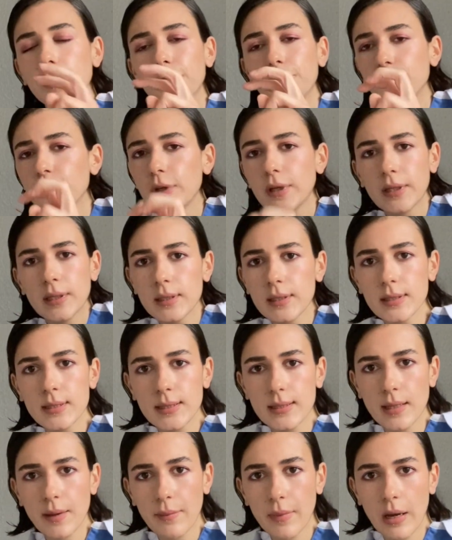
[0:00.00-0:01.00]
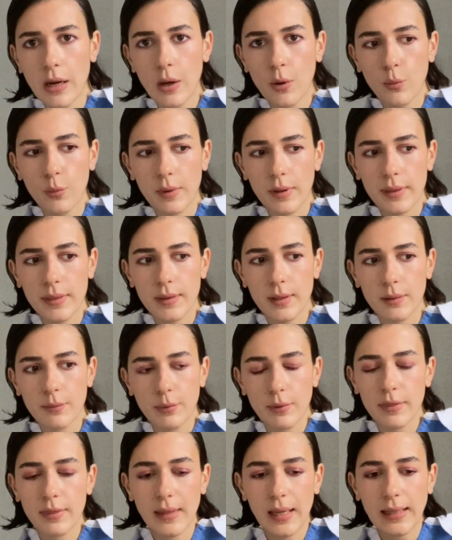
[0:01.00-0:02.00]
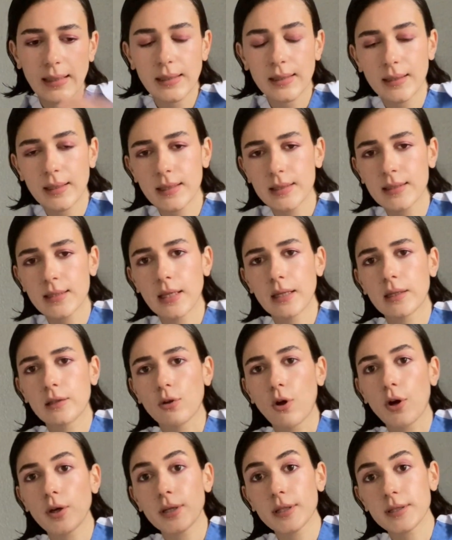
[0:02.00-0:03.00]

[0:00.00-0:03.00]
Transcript: freeness somehow with nakedness and not